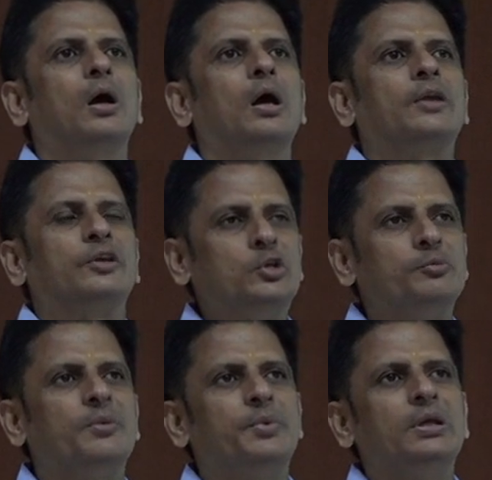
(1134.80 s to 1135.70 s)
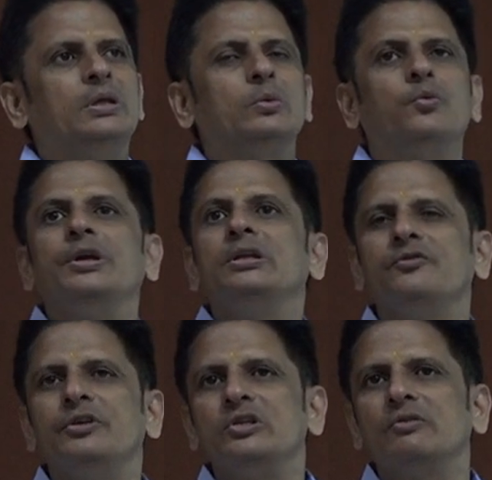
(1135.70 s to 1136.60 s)
as a human being, we
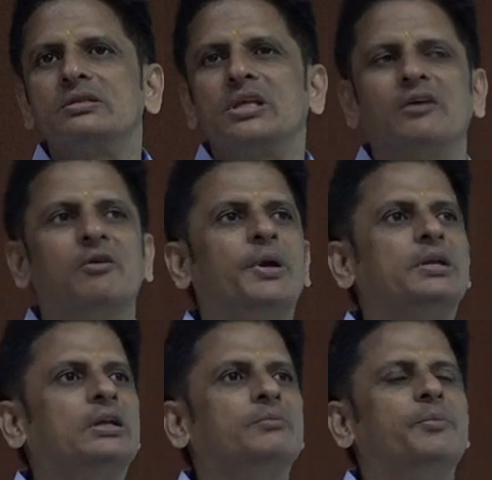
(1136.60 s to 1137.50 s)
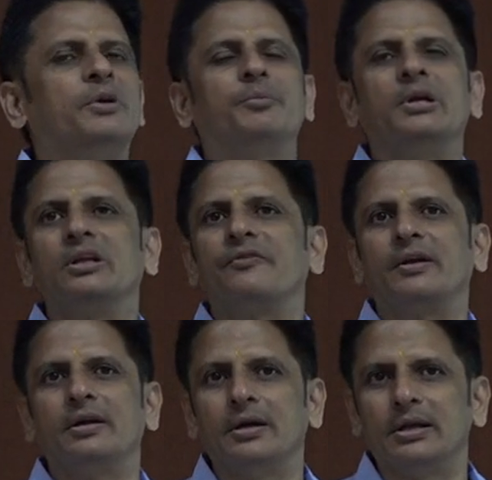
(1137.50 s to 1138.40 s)
individuals, as a member of medical
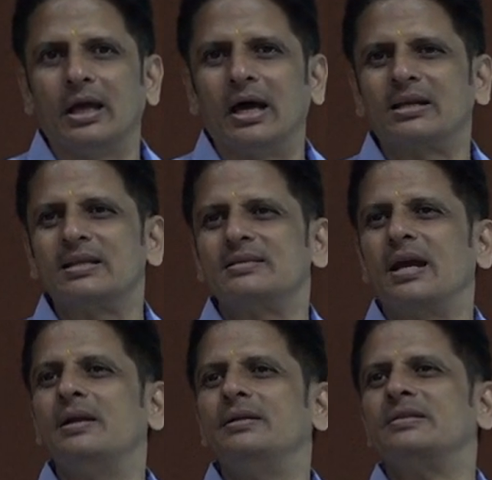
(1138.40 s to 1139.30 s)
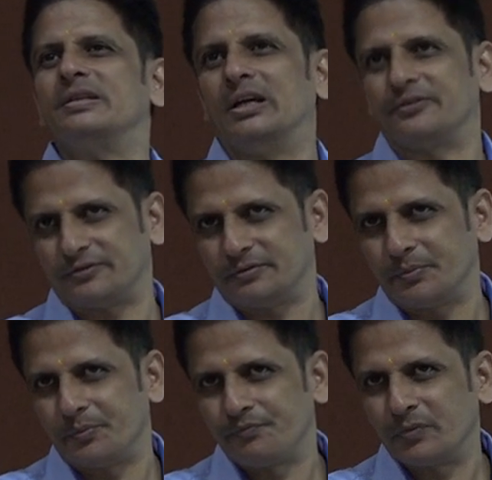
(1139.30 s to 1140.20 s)
fraternity, are conscientious enough
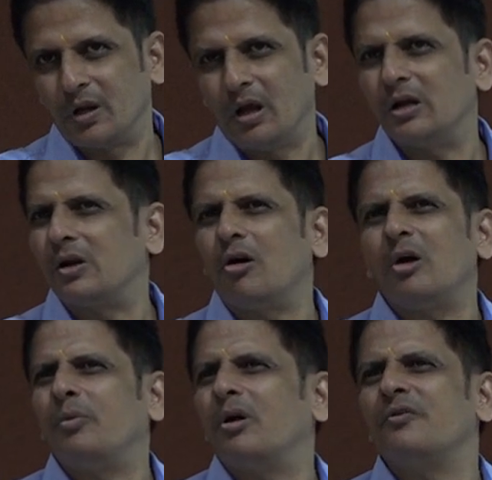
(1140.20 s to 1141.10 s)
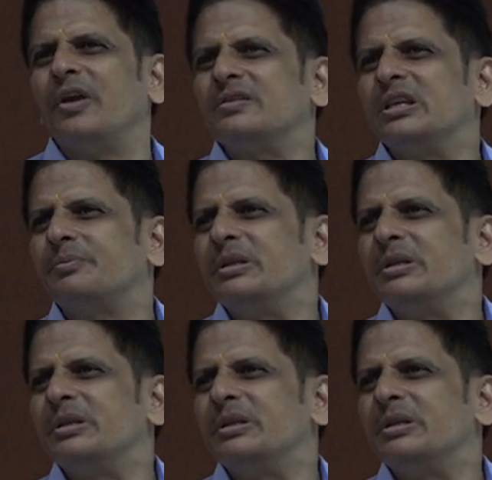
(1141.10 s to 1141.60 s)
and draw upon basic